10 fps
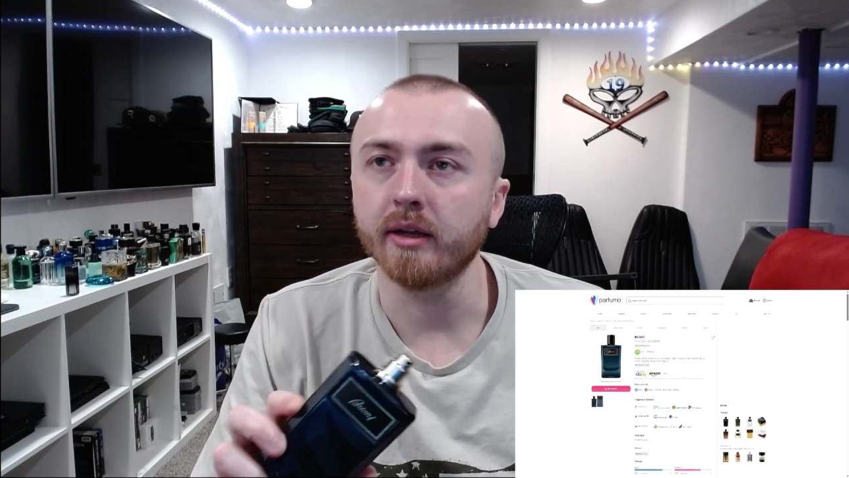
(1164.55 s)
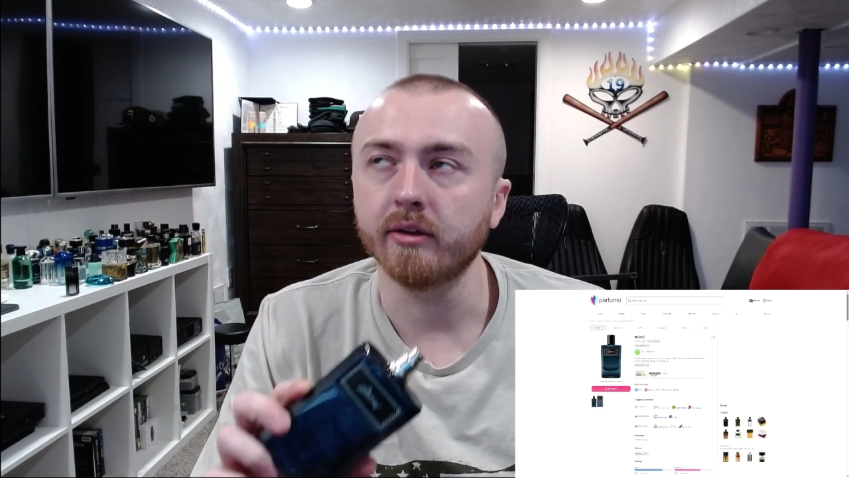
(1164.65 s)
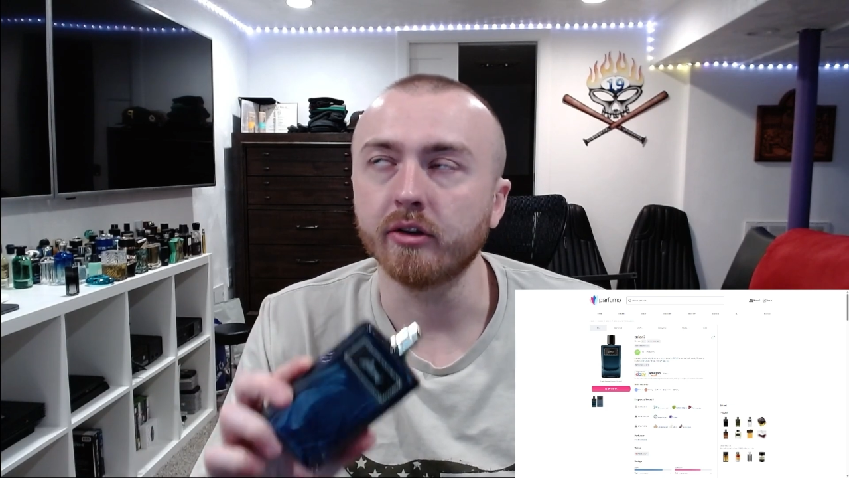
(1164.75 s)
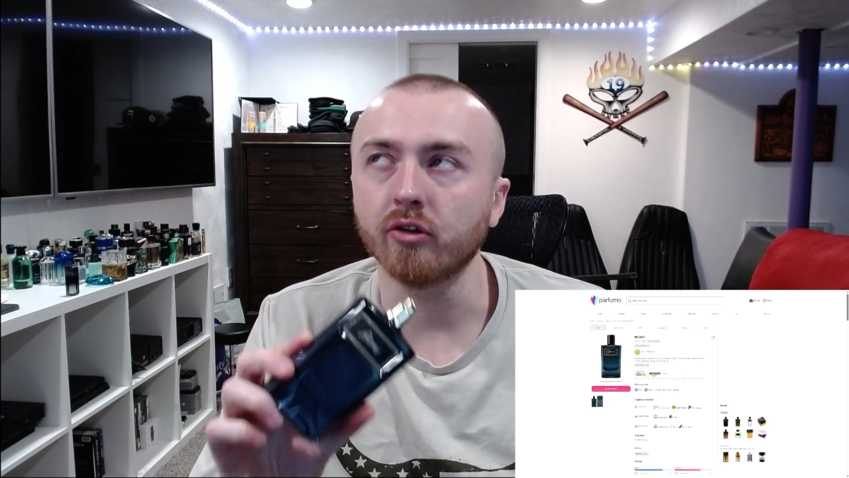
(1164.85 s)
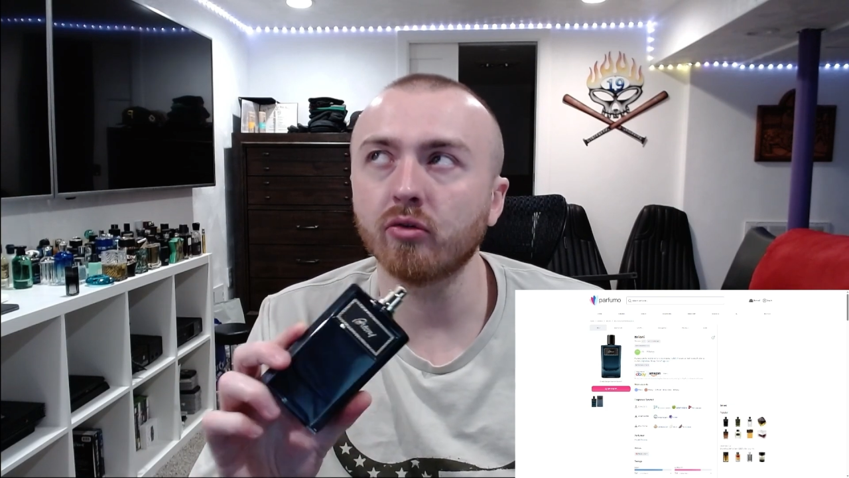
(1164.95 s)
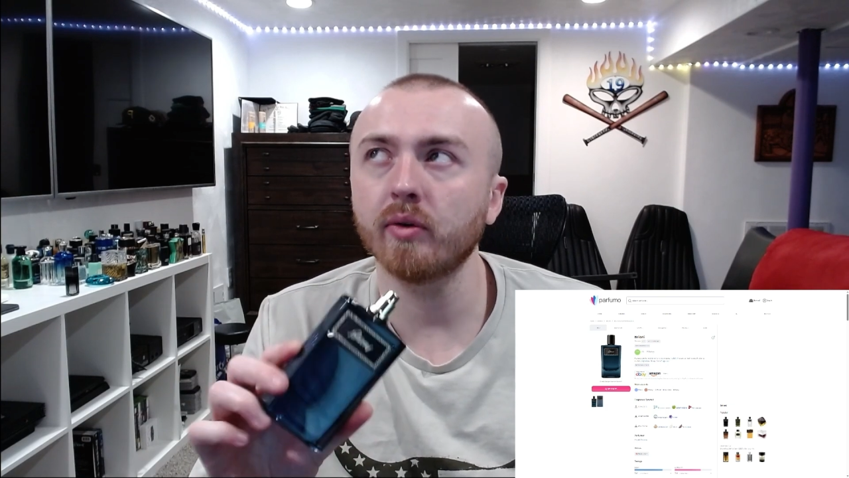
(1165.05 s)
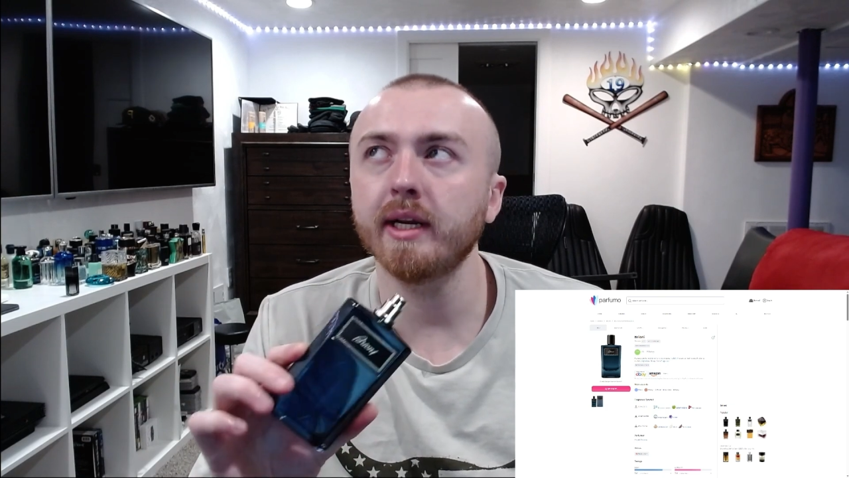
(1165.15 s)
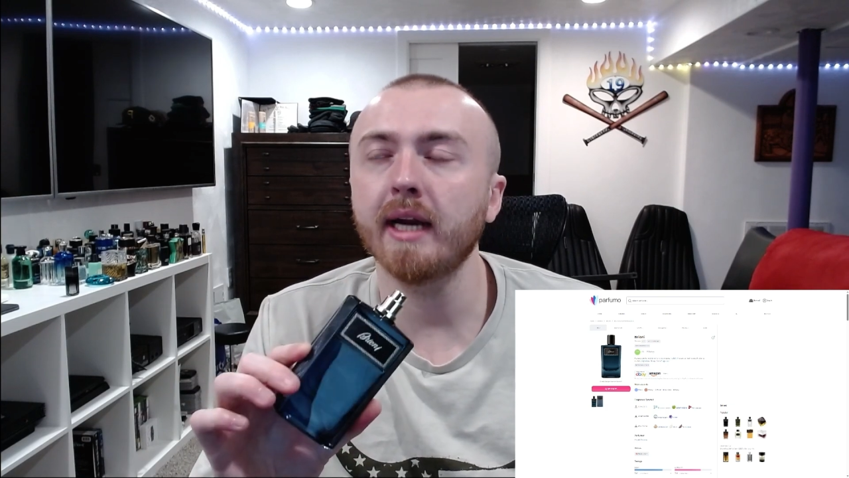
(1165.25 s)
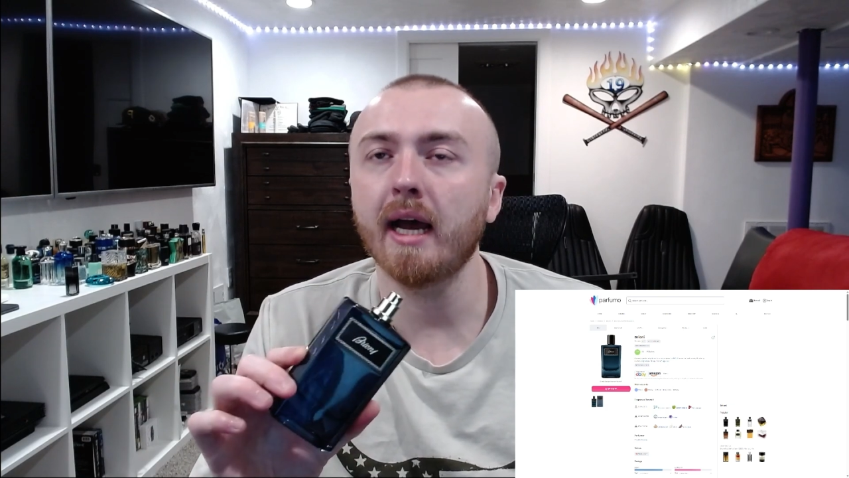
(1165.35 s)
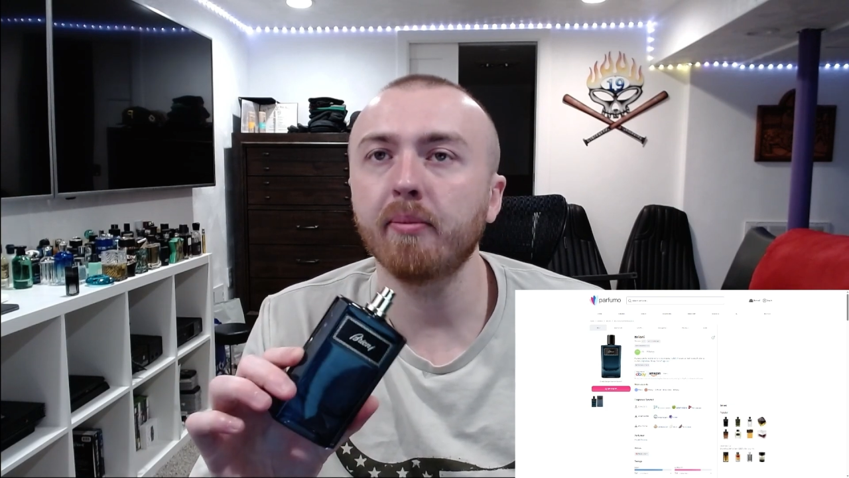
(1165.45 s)
The green
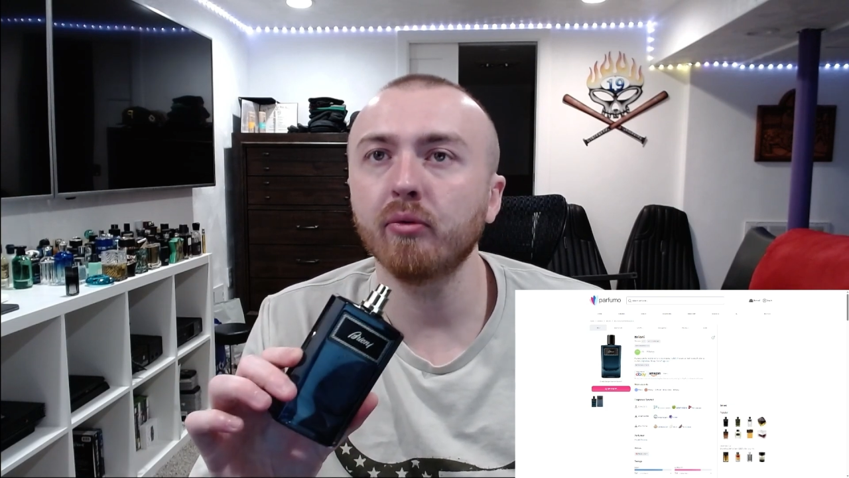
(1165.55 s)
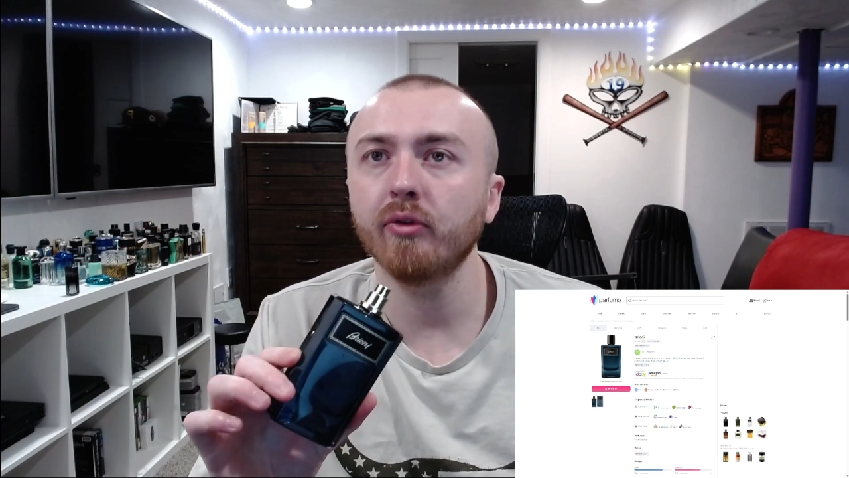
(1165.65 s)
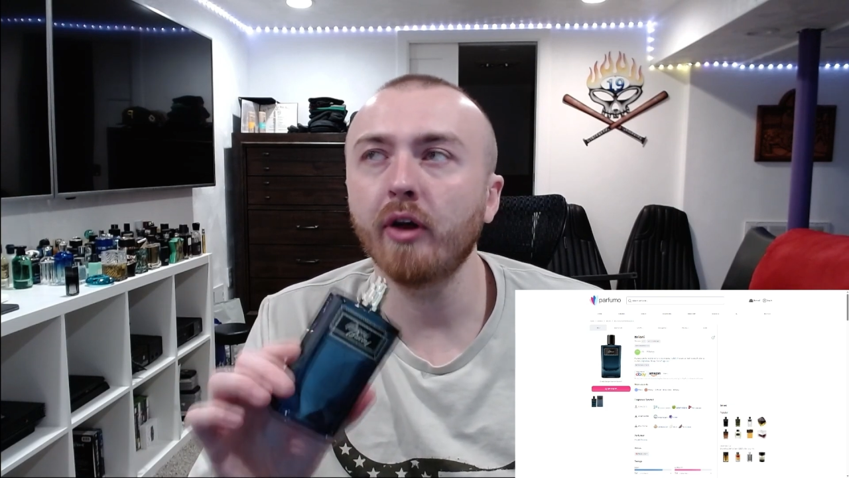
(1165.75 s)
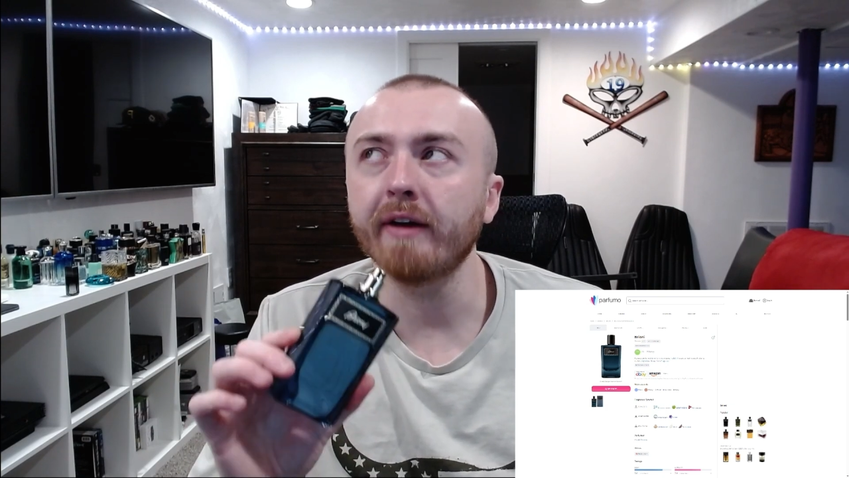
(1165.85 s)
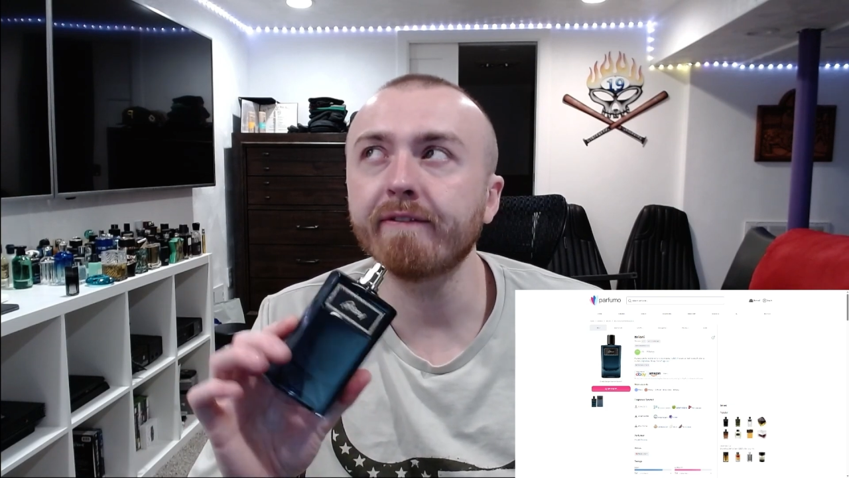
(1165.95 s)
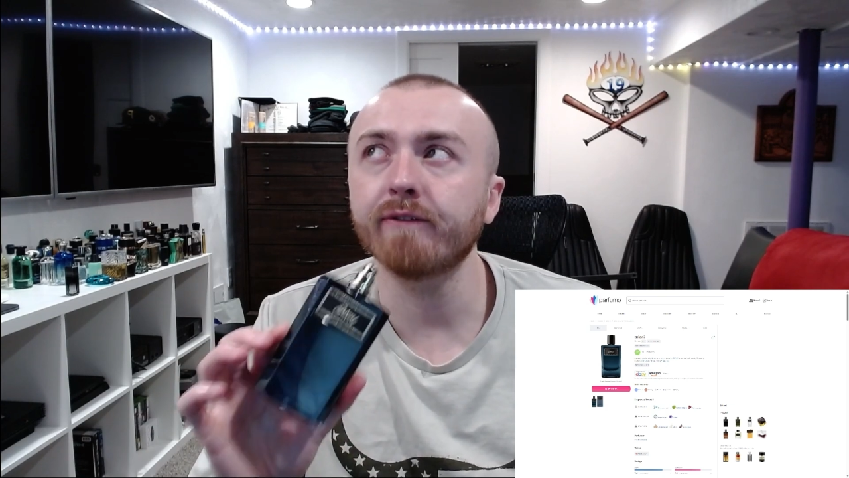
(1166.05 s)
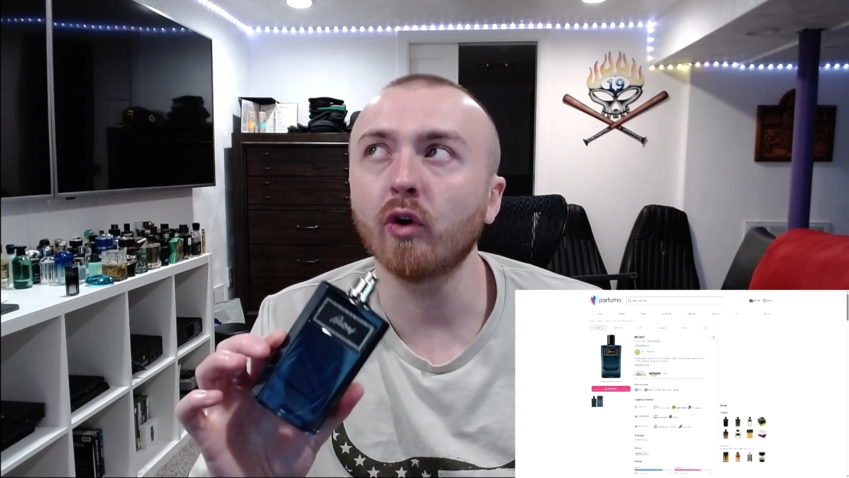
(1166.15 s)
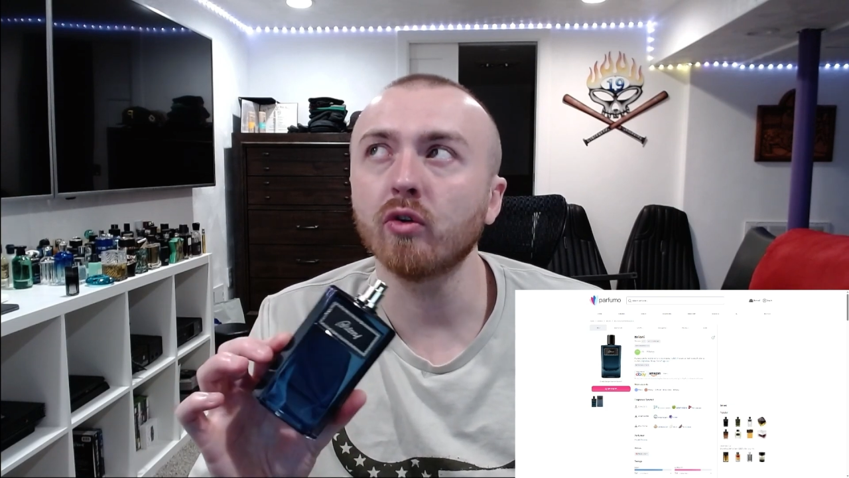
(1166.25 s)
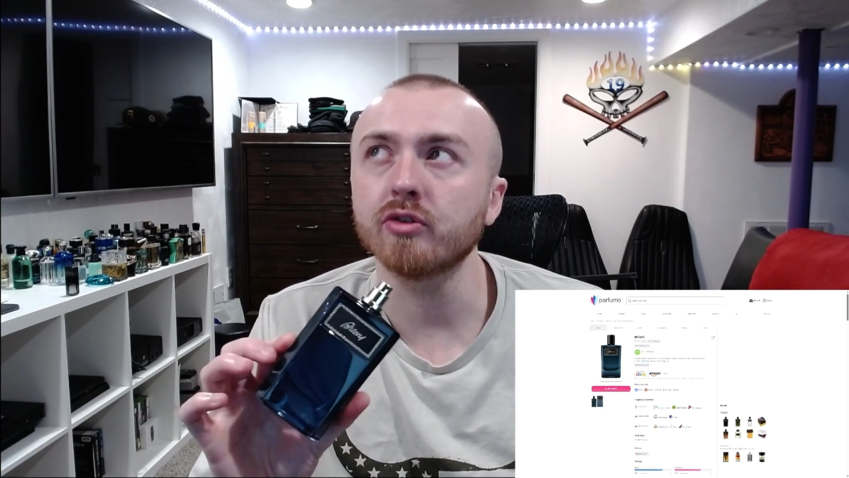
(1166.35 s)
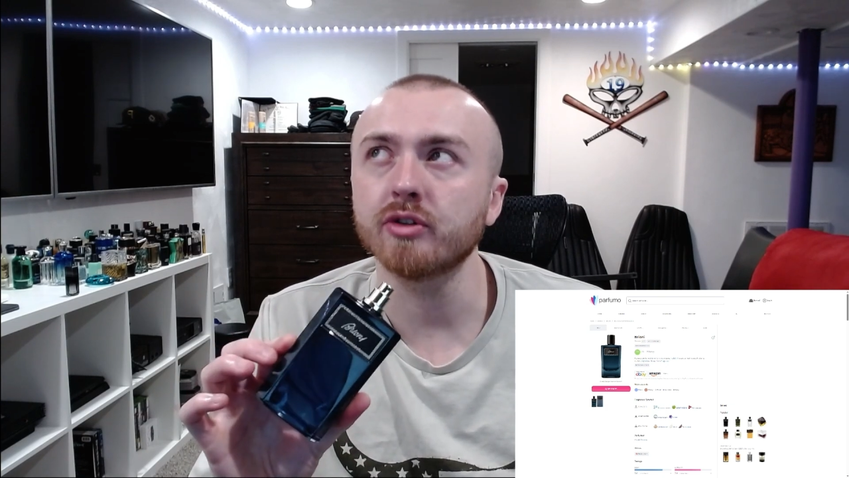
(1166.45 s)
apple, though, at
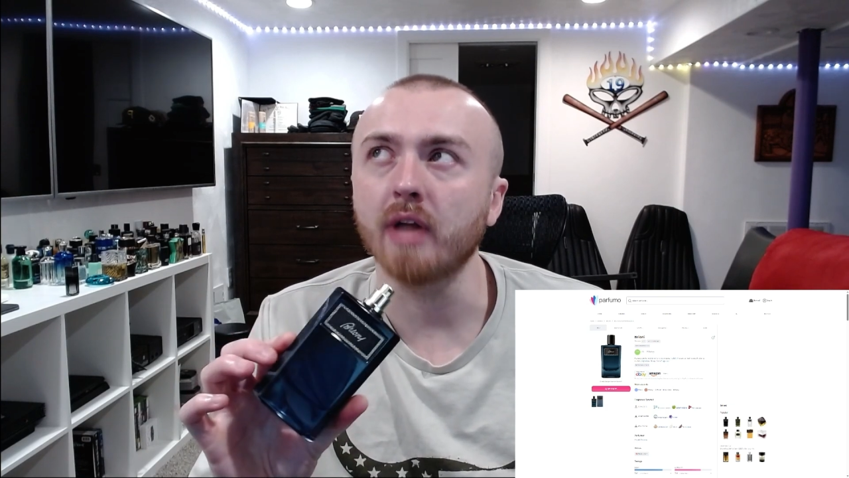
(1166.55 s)
first,